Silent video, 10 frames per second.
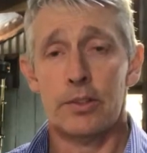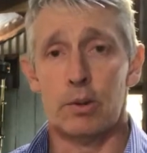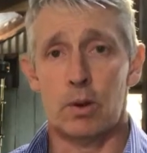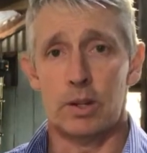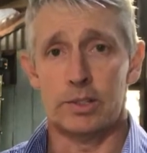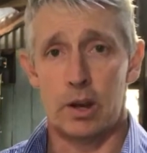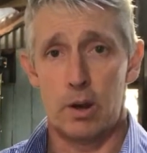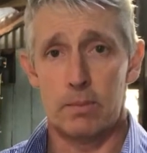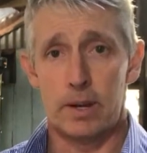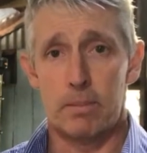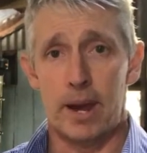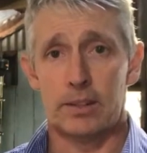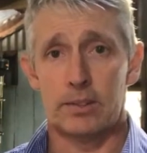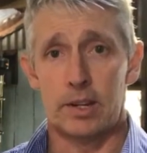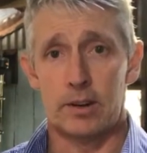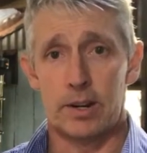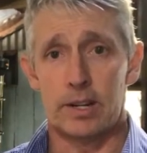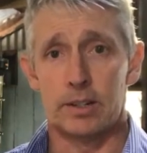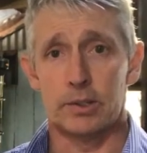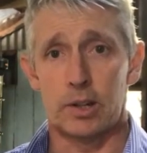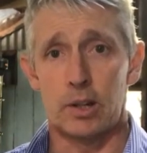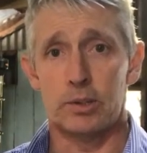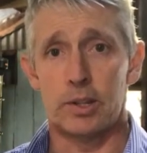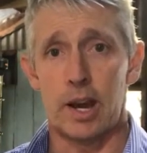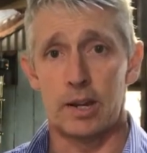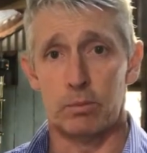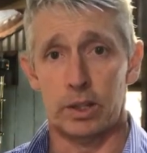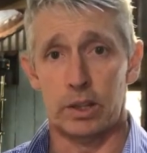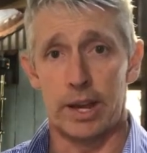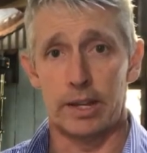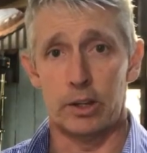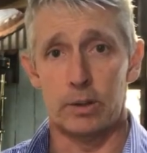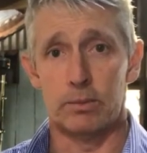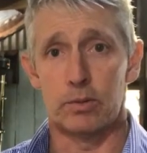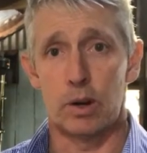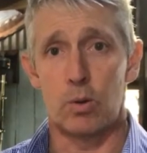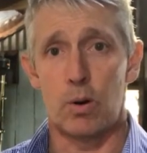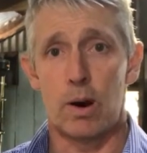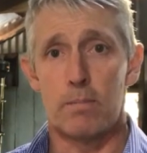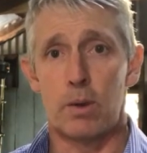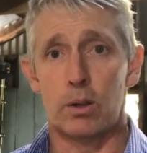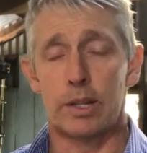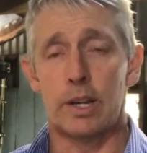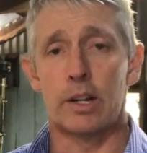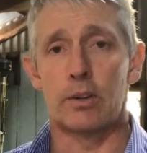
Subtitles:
The rhizobia bacteria associated with legumes require moly in